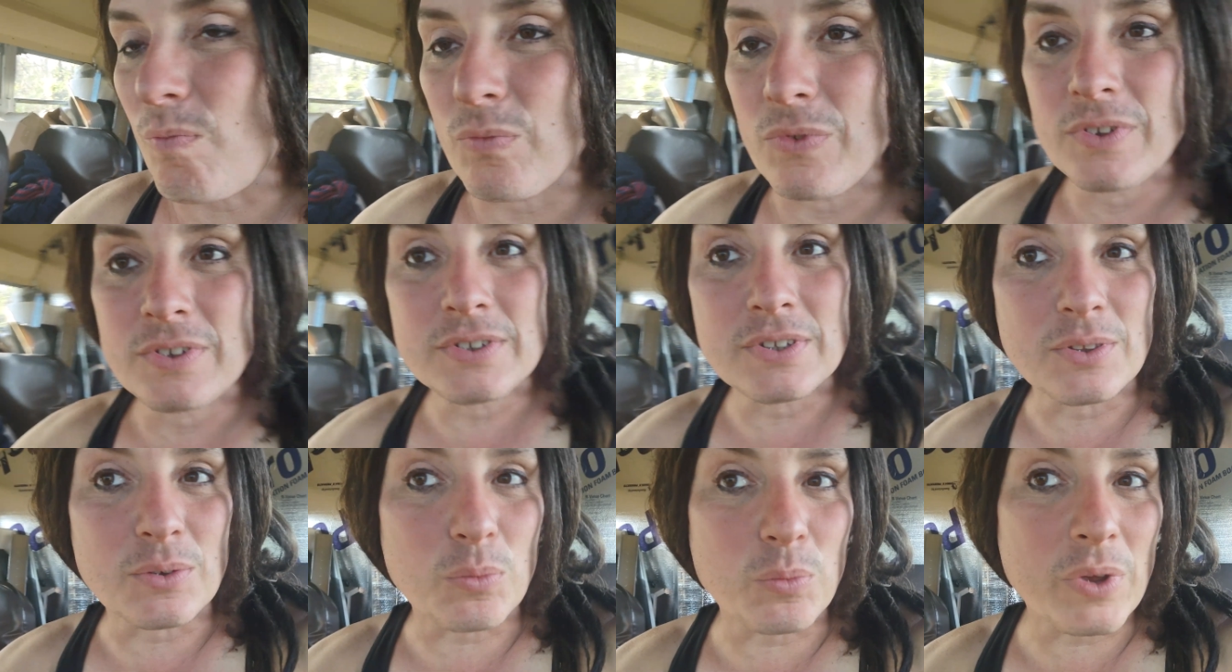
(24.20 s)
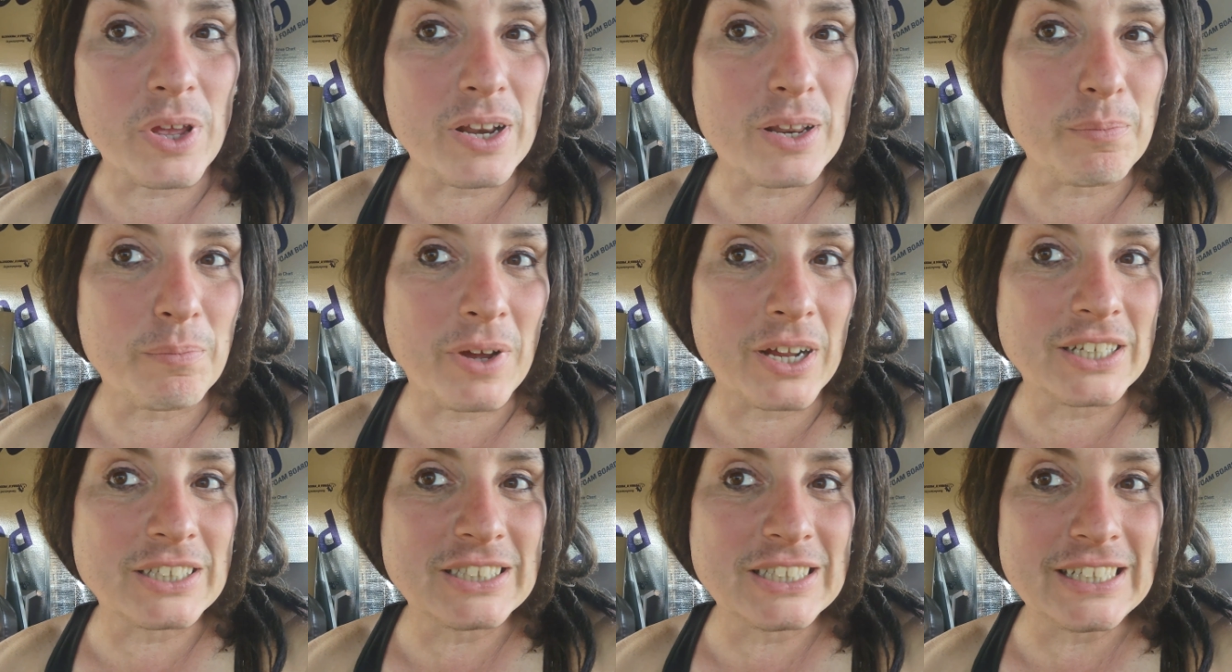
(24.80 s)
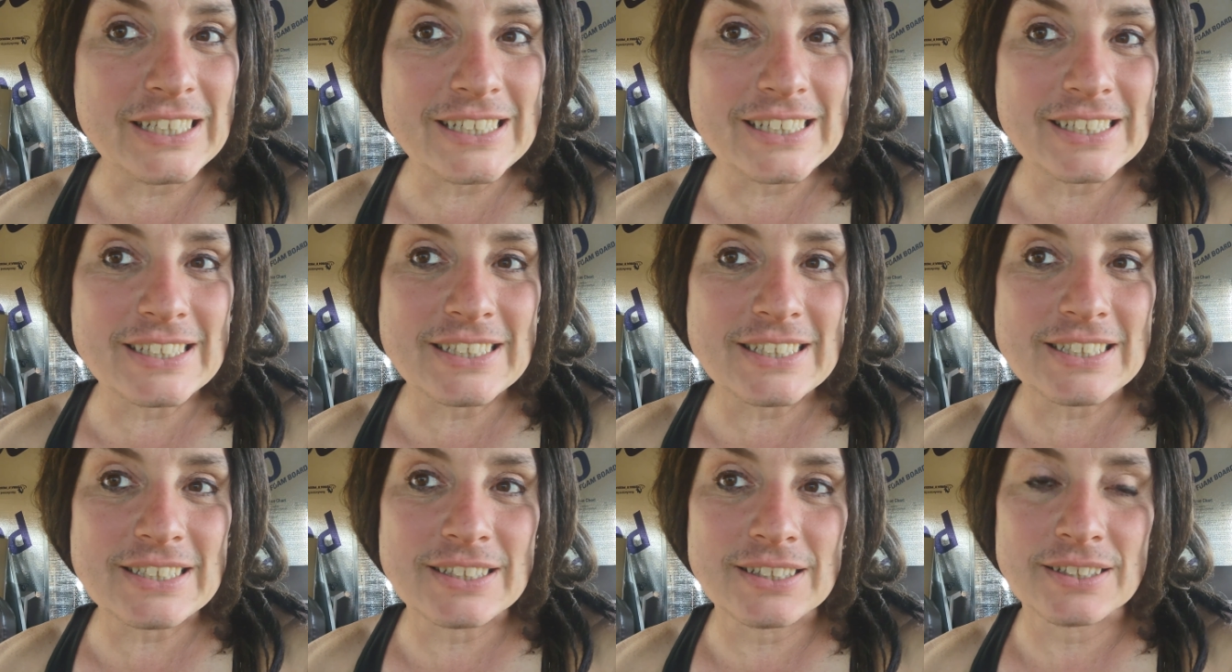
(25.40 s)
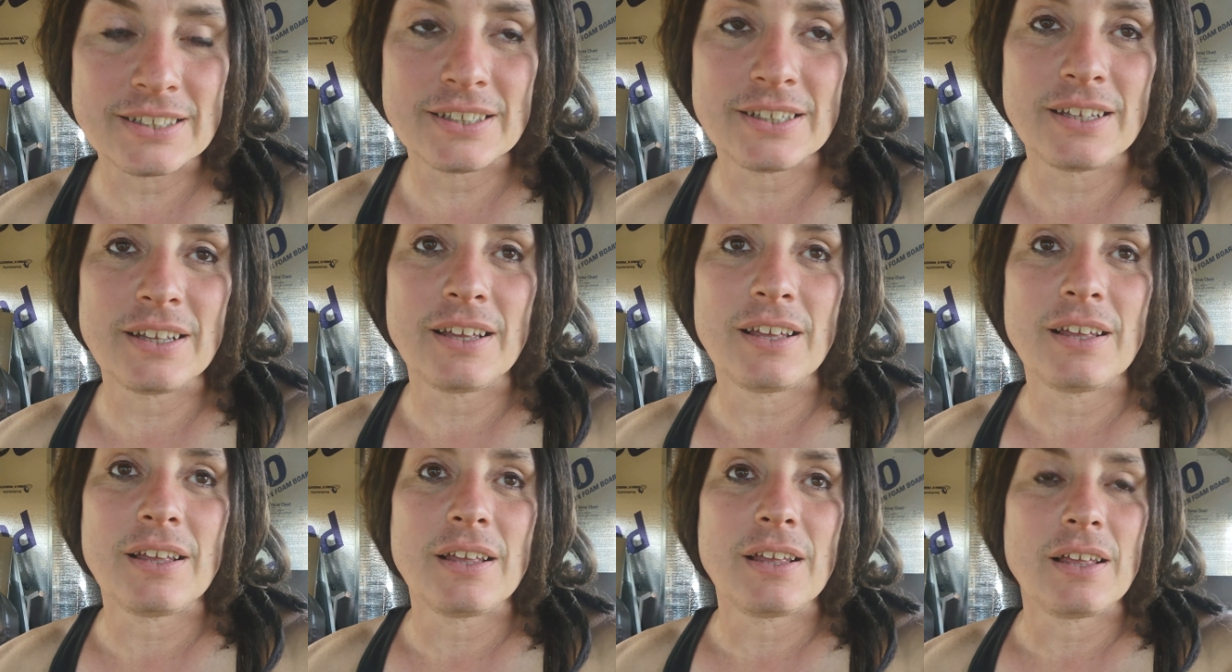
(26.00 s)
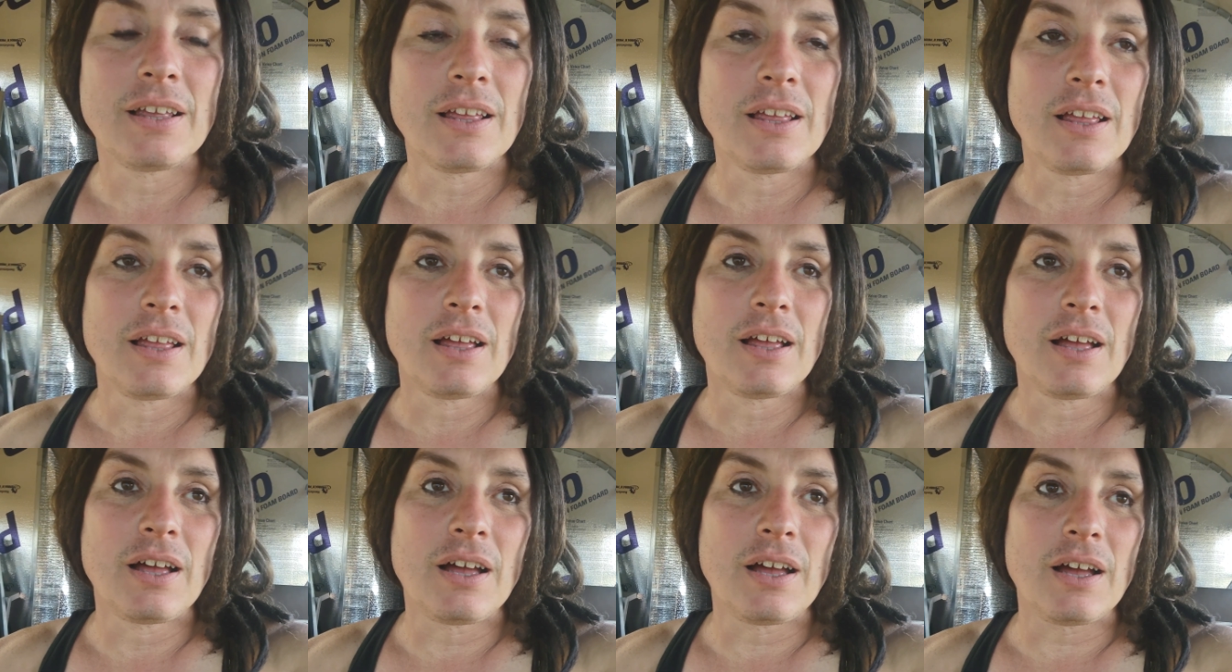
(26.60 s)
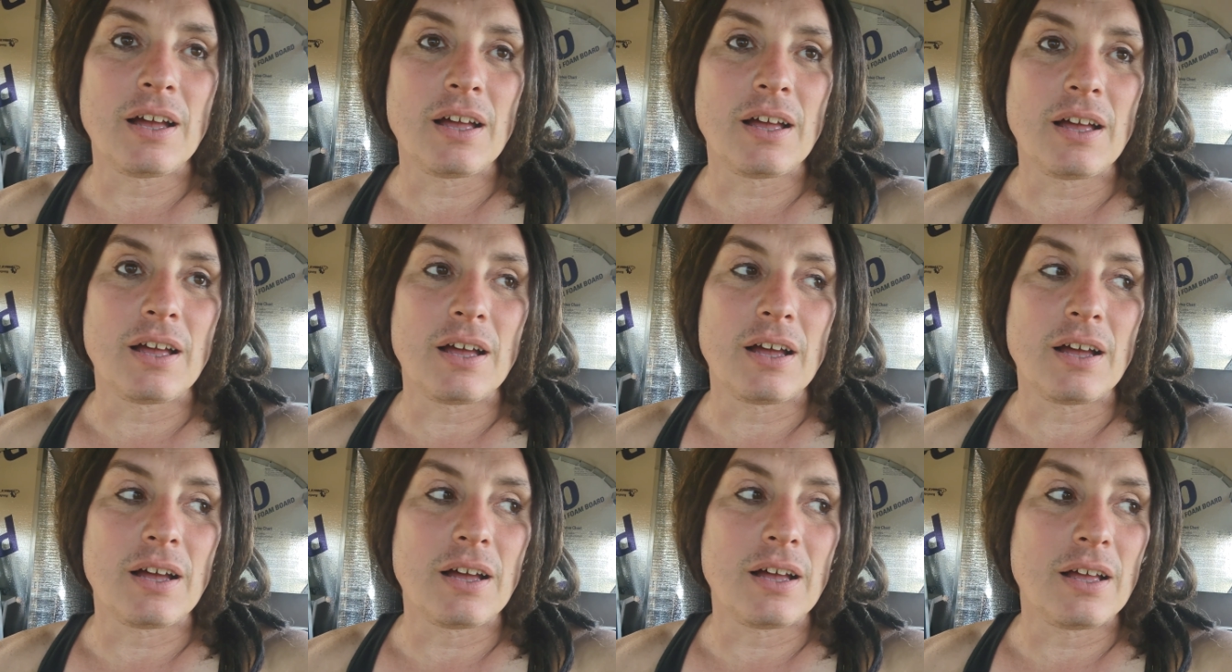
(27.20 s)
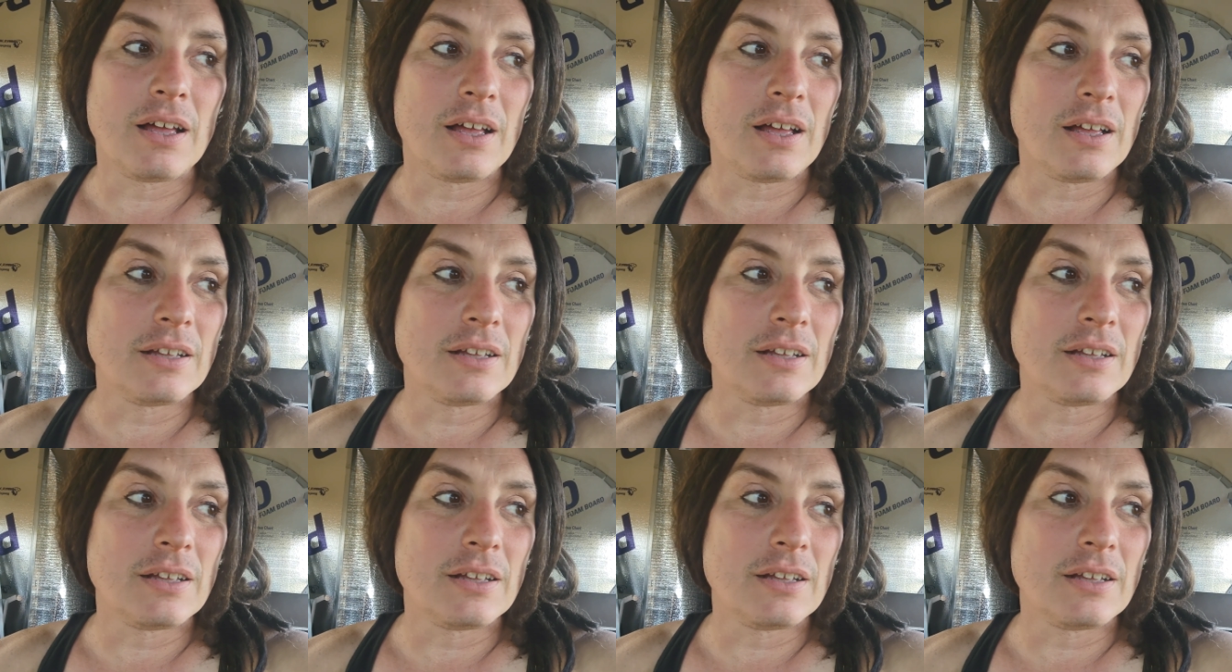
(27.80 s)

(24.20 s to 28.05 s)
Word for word: You see the red in my cheeks. Uh,